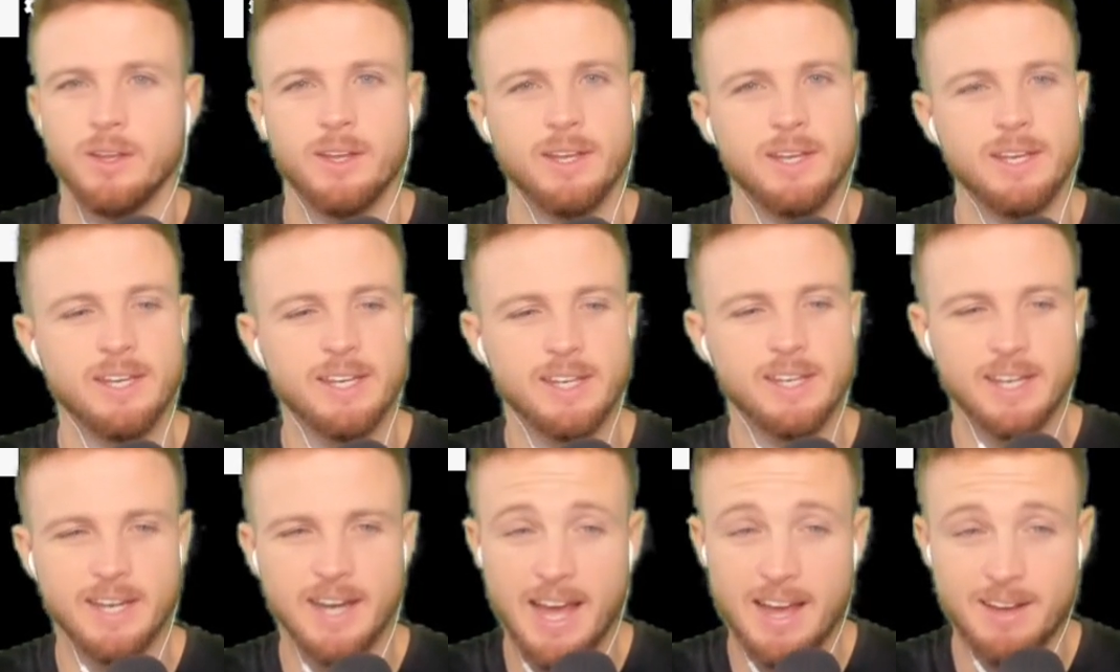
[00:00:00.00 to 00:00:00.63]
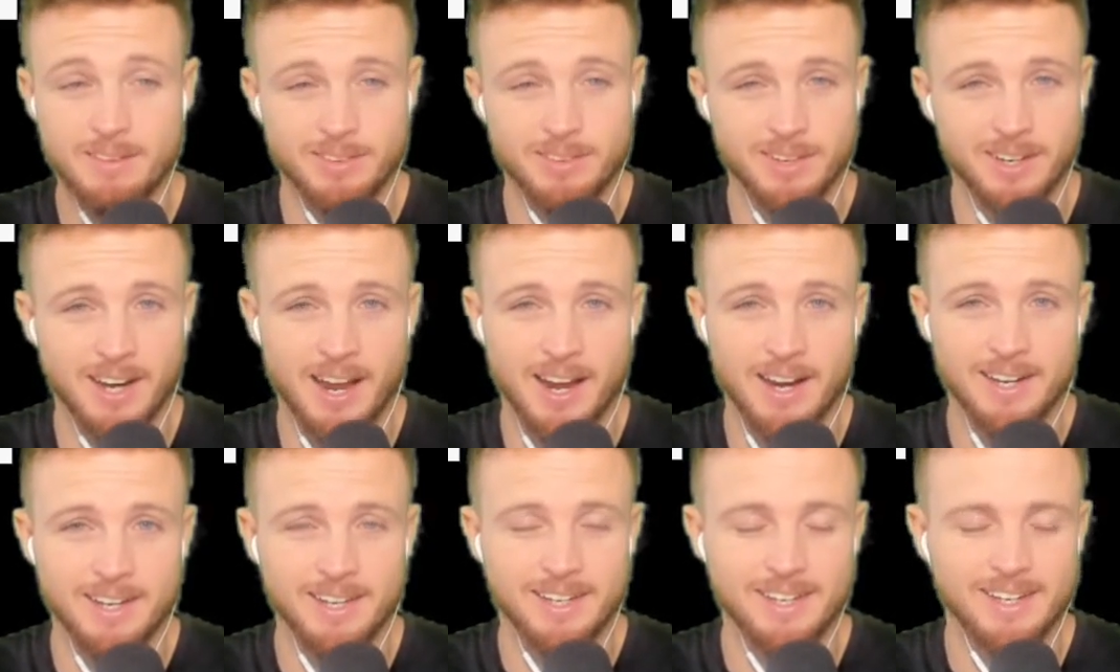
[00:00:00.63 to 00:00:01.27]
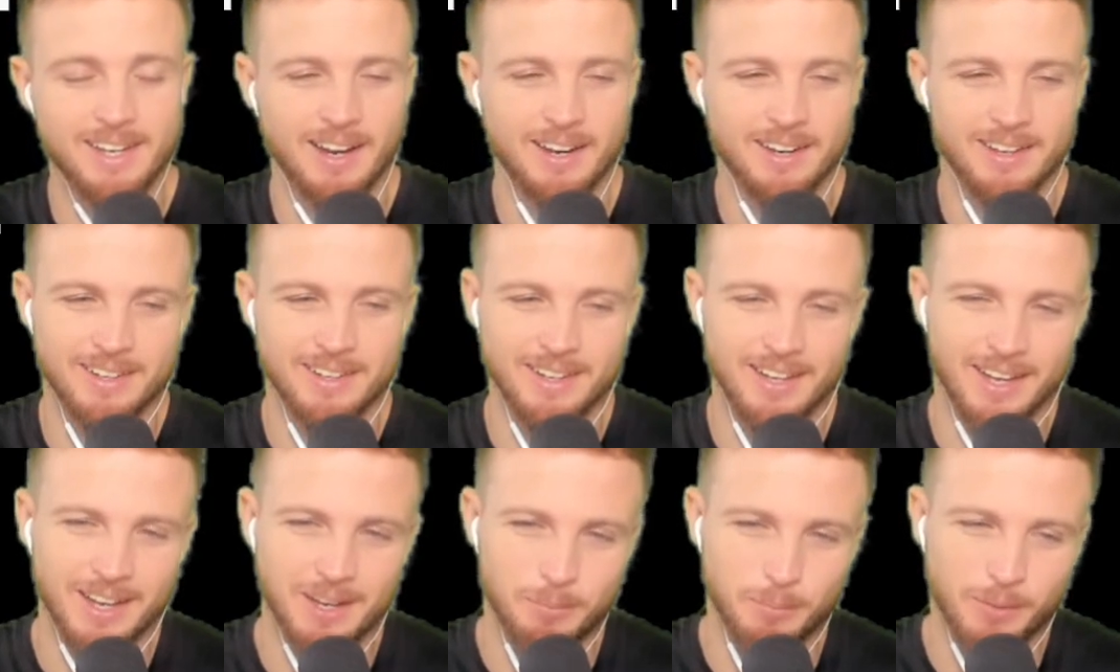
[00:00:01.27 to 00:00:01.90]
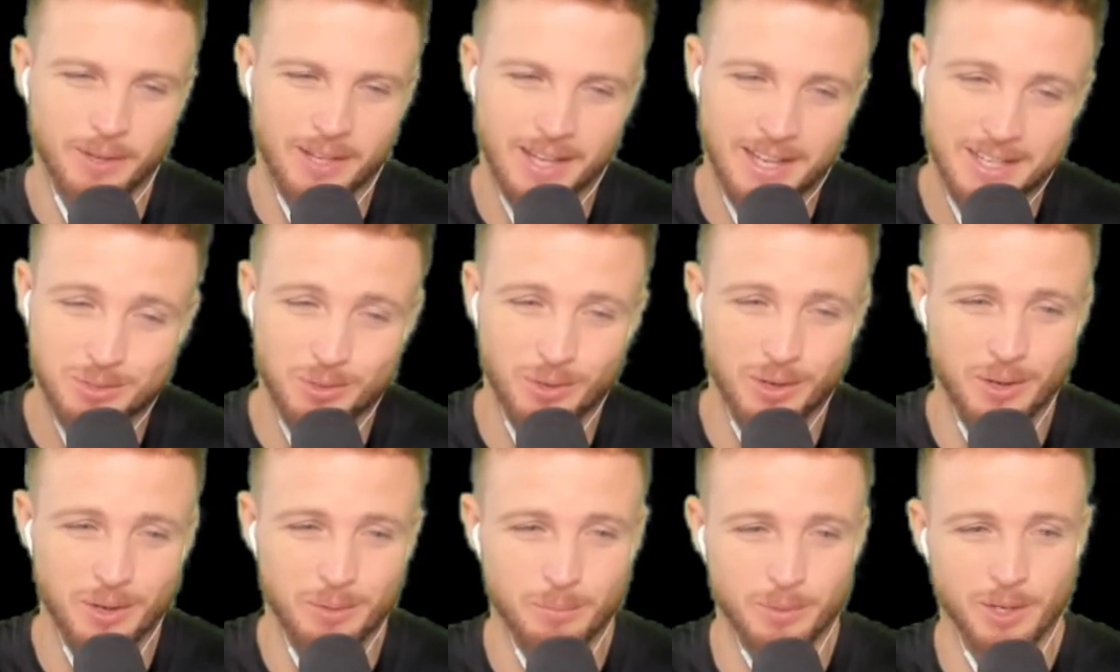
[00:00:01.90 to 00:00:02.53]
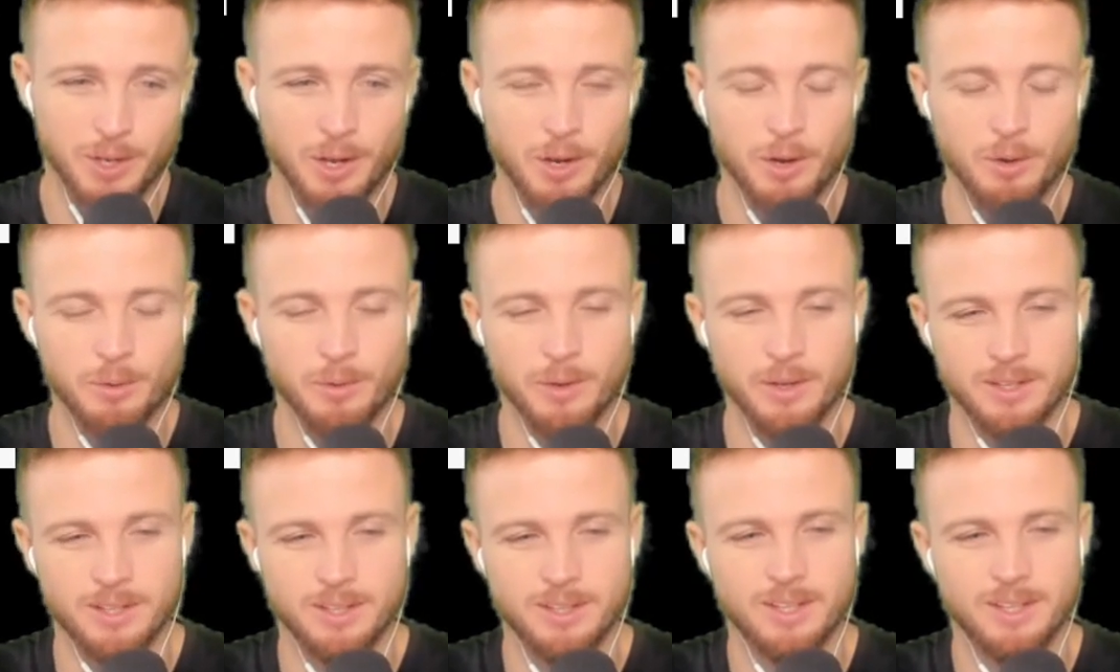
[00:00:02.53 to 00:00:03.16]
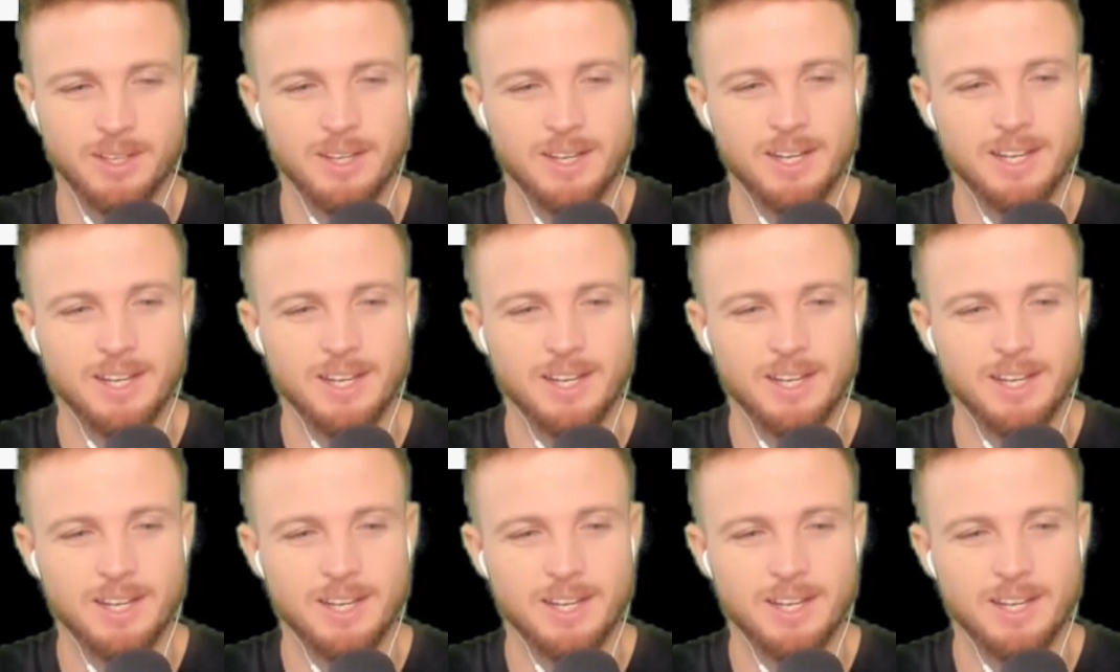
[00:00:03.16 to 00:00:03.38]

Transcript: He can have a 90 kind of day, but that's what I'm going to go with.